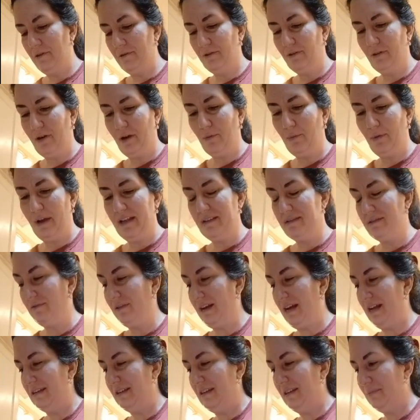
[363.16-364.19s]
there are ways
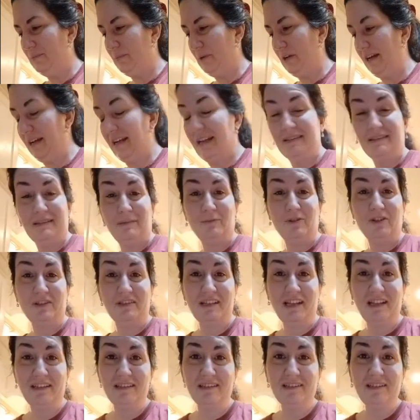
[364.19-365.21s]
around it, but I guess I'm just
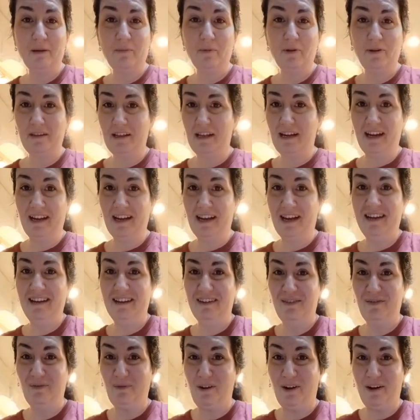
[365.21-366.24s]
that stubborn that I
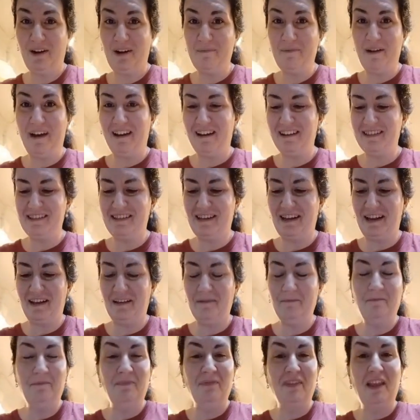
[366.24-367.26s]
didn't worry about it
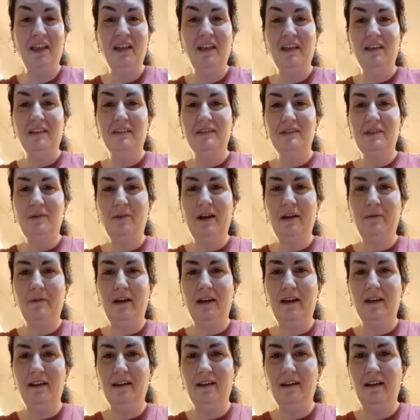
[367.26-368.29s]
today. So
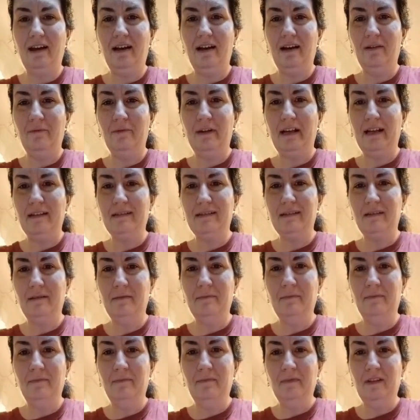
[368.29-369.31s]
anyway, we got
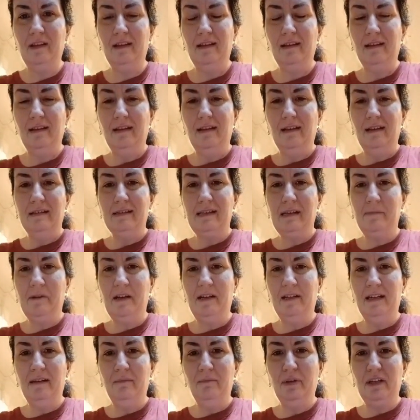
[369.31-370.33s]
some
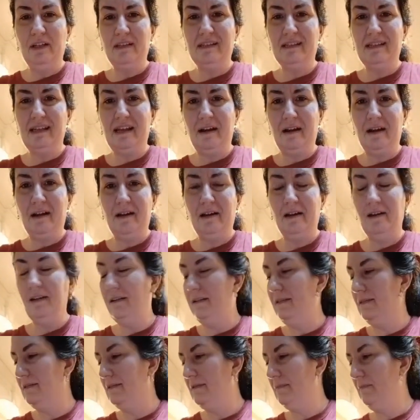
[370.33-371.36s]
onion bits there.
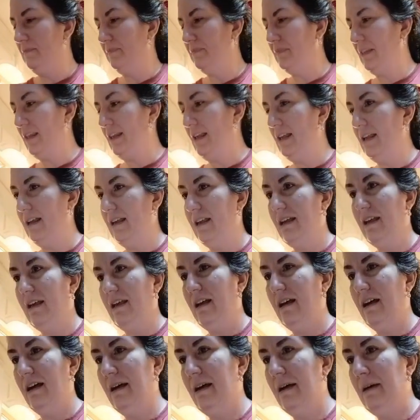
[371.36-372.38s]

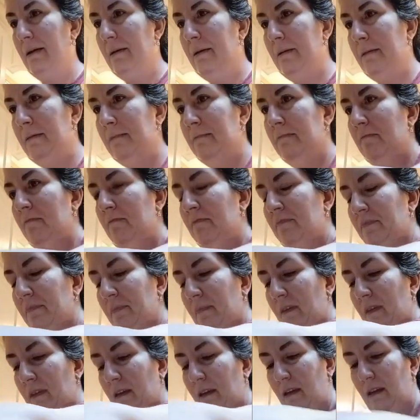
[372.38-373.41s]
The
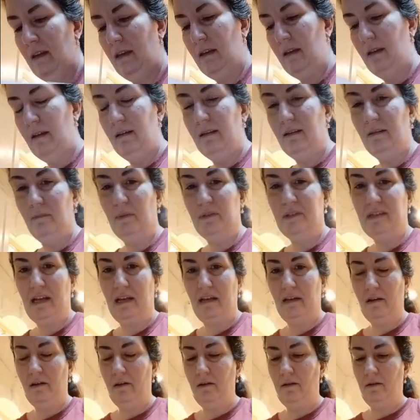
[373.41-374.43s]

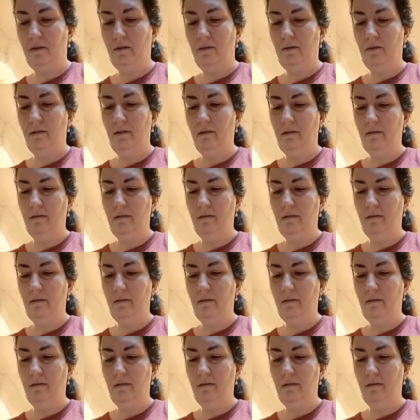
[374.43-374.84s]
potato